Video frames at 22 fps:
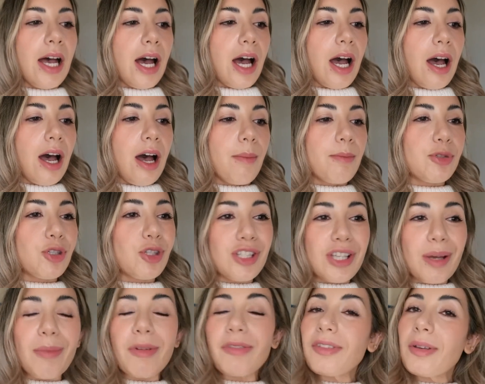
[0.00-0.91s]
um, so
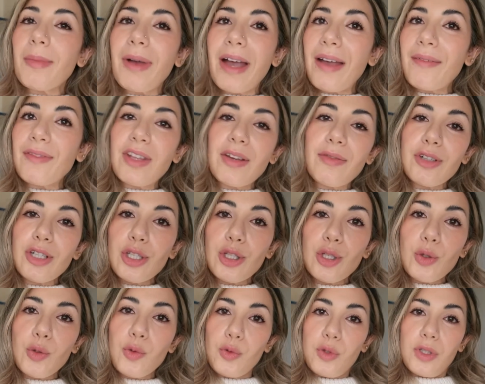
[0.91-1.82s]
some of them i have never
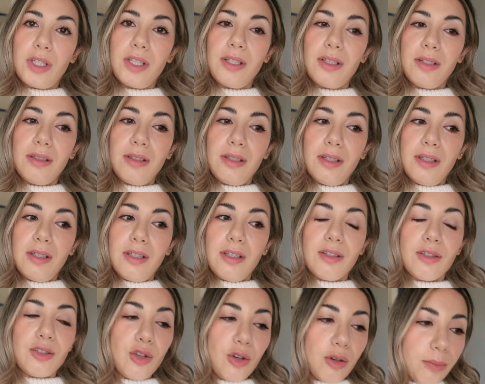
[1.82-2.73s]
used
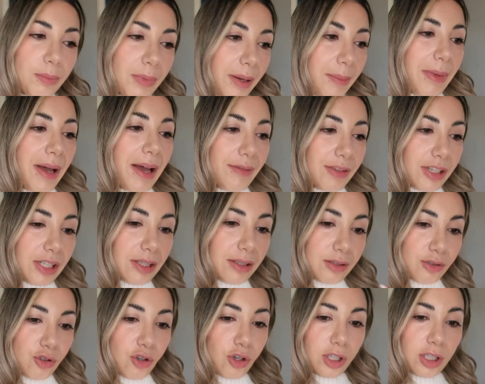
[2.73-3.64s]
so i'm having a
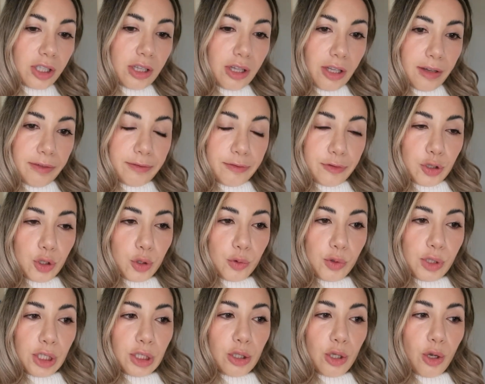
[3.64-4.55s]
struggle of
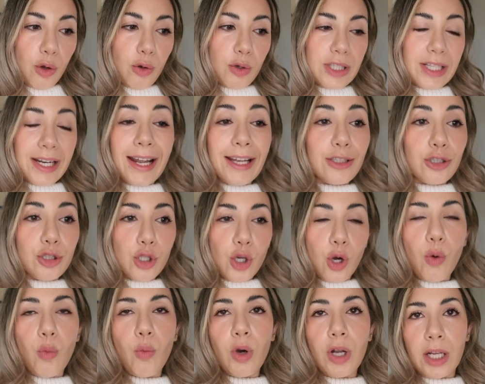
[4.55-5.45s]
choosing those and i
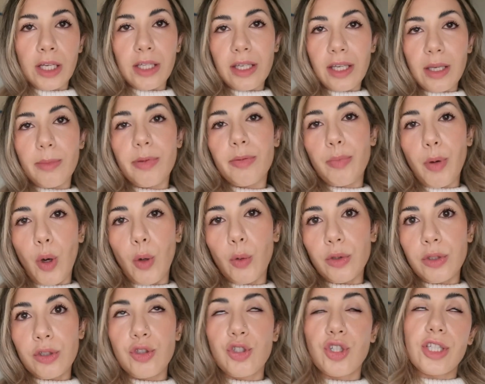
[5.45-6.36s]
don't want to keep
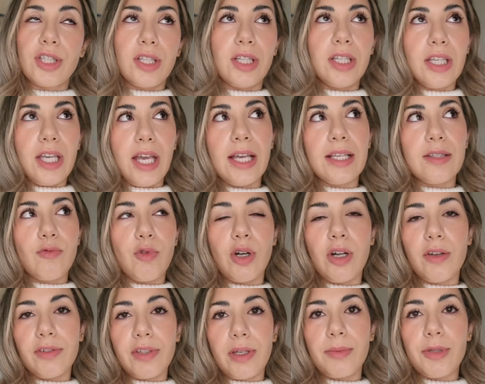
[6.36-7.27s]
both just in case one
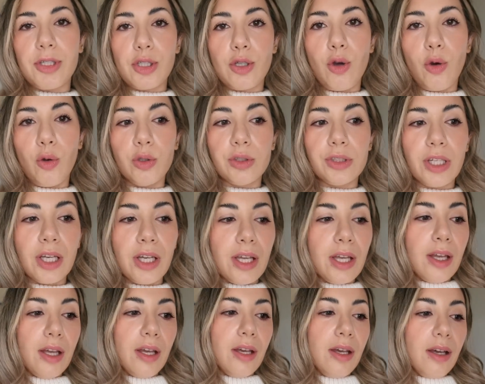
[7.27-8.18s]
of them is gold
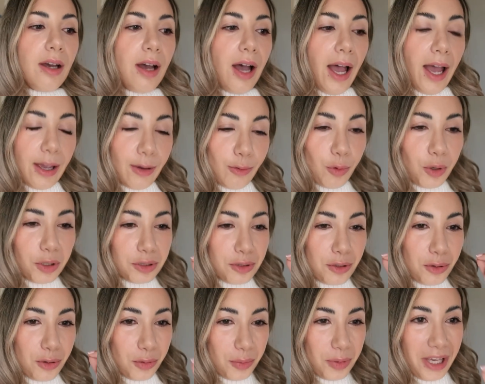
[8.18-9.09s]
I
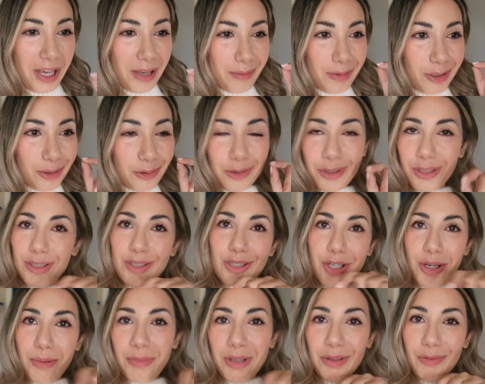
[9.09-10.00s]
want to be able to
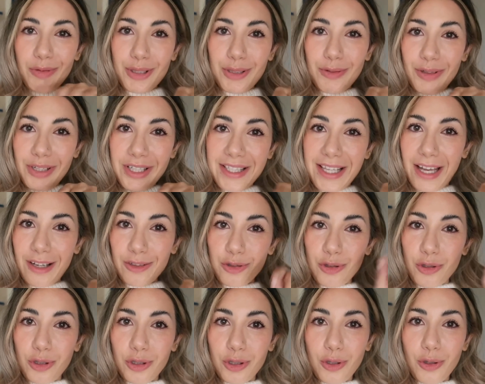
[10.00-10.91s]
determine which one is
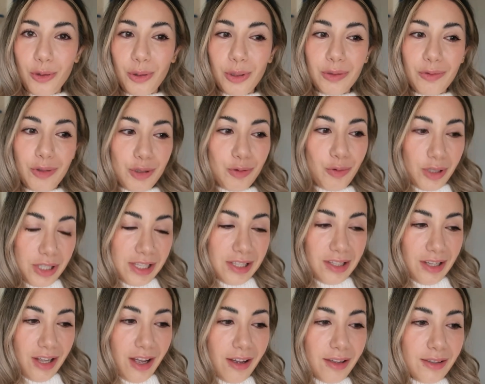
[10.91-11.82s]
actual gold, which one
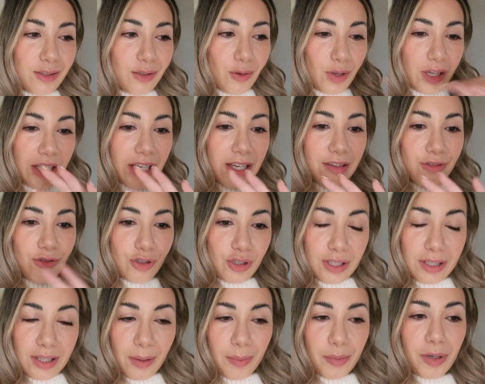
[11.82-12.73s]
is not, so I can
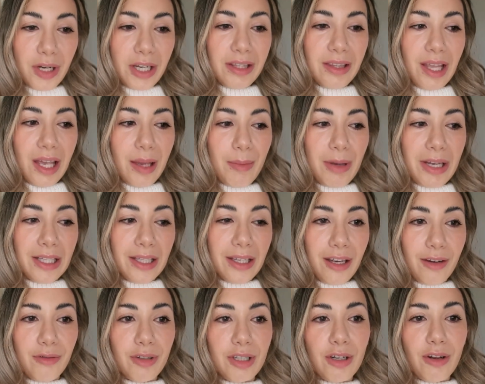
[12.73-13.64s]
just separate them and
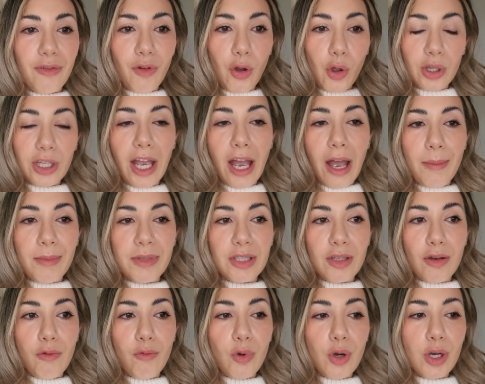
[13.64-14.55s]
get rid of all the
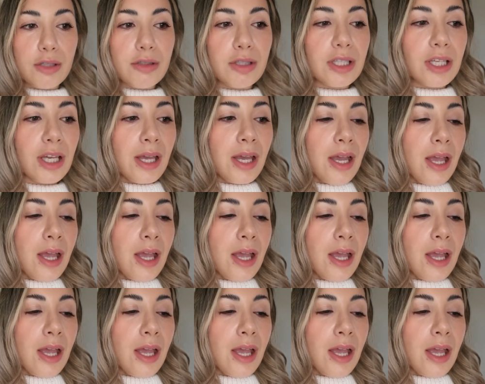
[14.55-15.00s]
Amazon ones.